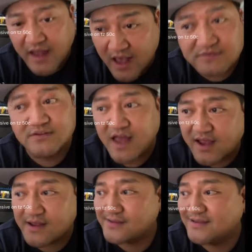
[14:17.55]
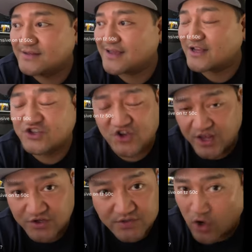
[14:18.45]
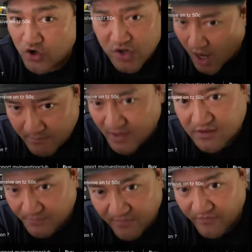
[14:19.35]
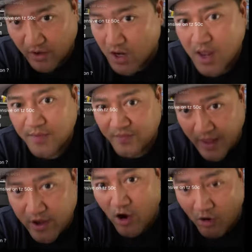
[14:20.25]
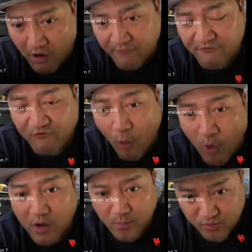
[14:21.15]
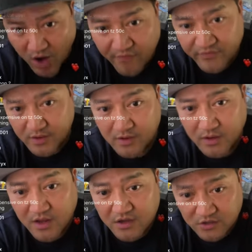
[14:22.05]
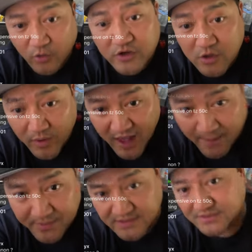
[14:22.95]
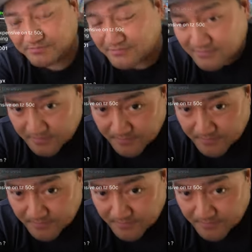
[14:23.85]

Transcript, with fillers: NASDAQ, these exchanges are not meant to be fair. They are for profit. So you know what happens?